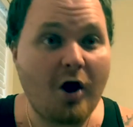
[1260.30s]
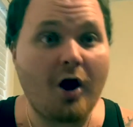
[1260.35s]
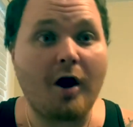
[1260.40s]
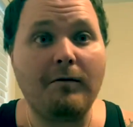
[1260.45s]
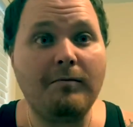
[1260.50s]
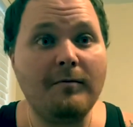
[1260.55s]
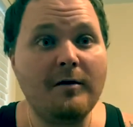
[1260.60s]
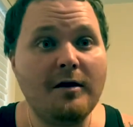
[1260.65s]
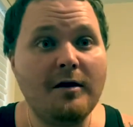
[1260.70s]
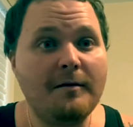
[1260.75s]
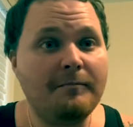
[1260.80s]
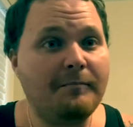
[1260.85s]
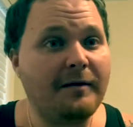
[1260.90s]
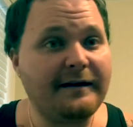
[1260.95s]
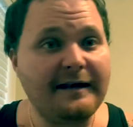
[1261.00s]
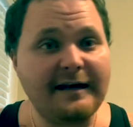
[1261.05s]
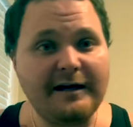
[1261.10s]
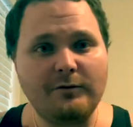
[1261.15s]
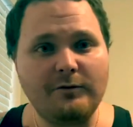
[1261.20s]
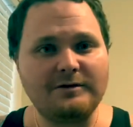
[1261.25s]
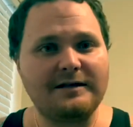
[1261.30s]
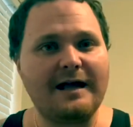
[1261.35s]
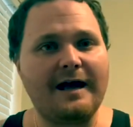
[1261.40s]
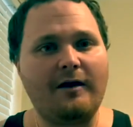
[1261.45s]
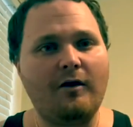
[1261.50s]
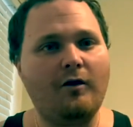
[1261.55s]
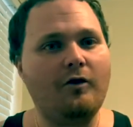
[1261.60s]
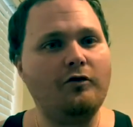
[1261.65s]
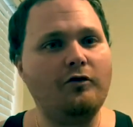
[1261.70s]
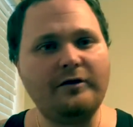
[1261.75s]
up. But then he was like,
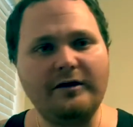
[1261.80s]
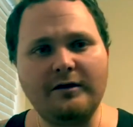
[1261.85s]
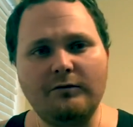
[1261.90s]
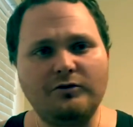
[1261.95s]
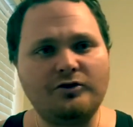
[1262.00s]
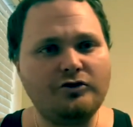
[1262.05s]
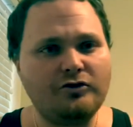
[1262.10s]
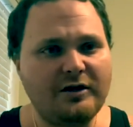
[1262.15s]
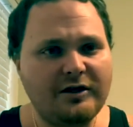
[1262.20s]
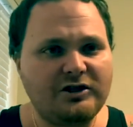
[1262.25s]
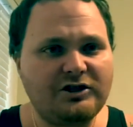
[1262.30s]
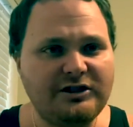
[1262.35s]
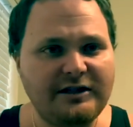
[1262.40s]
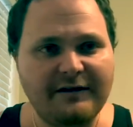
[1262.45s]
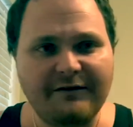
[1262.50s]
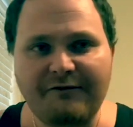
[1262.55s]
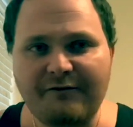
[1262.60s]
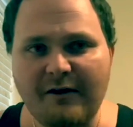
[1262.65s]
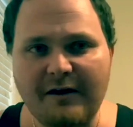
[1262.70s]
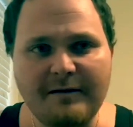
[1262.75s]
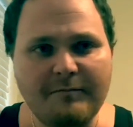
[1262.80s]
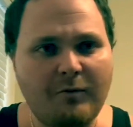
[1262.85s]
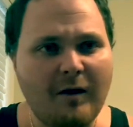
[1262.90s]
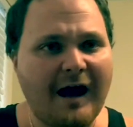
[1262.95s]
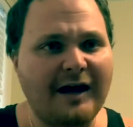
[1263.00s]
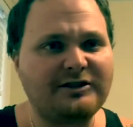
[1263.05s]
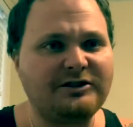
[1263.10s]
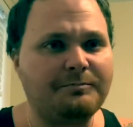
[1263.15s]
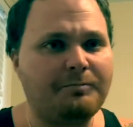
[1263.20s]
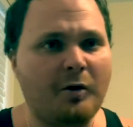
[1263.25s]
oh, nigga, what you think shit funny, boy?
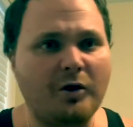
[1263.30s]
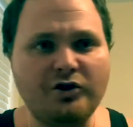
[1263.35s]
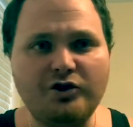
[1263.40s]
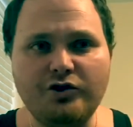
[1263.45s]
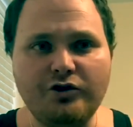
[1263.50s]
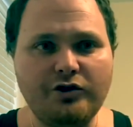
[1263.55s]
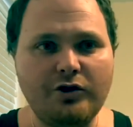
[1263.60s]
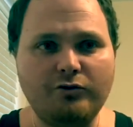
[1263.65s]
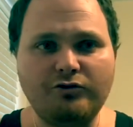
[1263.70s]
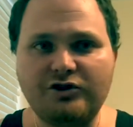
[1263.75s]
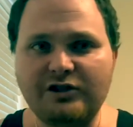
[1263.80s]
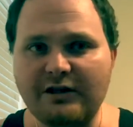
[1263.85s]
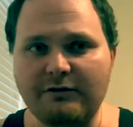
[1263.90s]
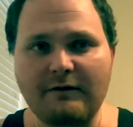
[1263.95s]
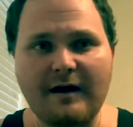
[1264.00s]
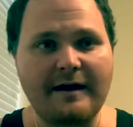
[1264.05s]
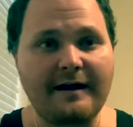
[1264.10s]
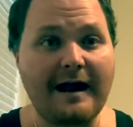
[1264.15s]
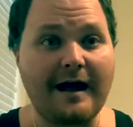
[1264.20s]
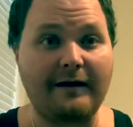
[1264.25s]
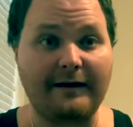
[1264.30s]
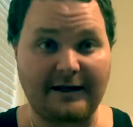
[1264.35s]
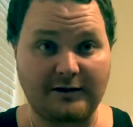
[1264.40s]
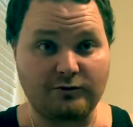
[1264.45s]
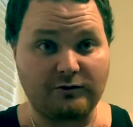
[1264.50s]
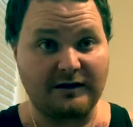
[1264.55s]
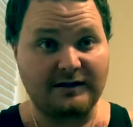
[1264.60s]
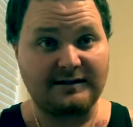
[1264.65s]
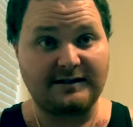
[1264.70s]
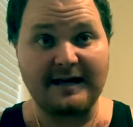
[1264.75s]
I should punch you in your shit right now. That's
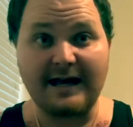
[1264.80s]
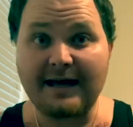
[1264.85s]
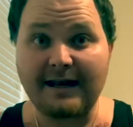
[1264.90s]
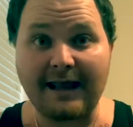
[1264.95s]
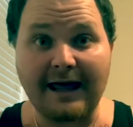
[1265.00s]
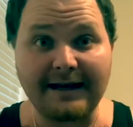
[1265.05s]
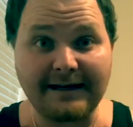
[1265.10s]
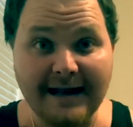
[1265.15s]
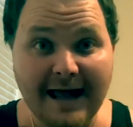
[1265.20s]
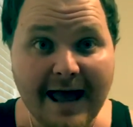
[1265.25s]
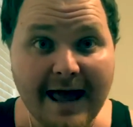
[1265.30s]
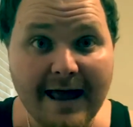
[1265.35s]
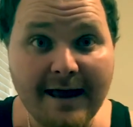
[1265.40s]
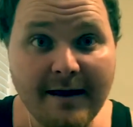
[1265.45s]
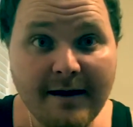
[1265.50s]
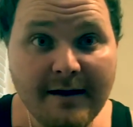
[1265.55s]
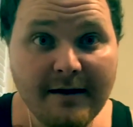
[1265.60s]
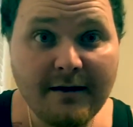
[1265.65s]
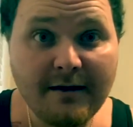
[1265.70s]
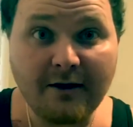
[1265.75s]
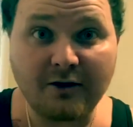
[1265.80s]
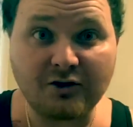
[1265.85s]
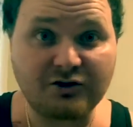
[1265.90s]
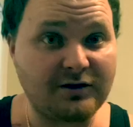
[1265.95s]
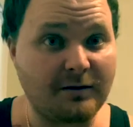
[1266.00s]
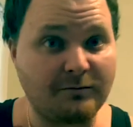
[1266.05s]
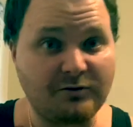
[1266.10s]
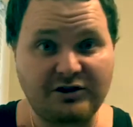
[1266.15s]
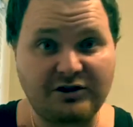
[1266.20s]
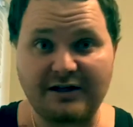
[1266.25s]
what he said, like that, or
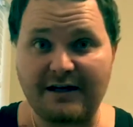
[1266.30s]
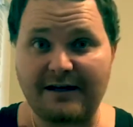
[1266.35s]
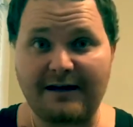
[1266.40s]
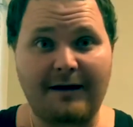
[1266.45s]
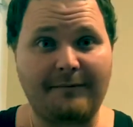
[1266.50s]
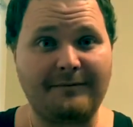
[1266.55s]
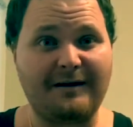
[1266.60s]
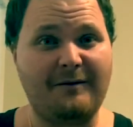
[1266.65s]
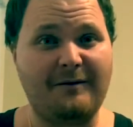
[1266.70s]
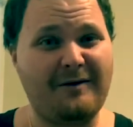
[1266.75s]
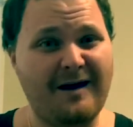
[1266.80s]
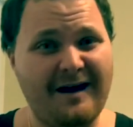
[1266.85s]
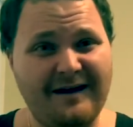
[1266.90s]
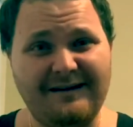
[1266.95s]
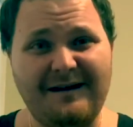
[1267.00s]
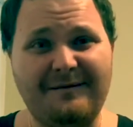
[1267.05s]
some shit. And I'm like, what?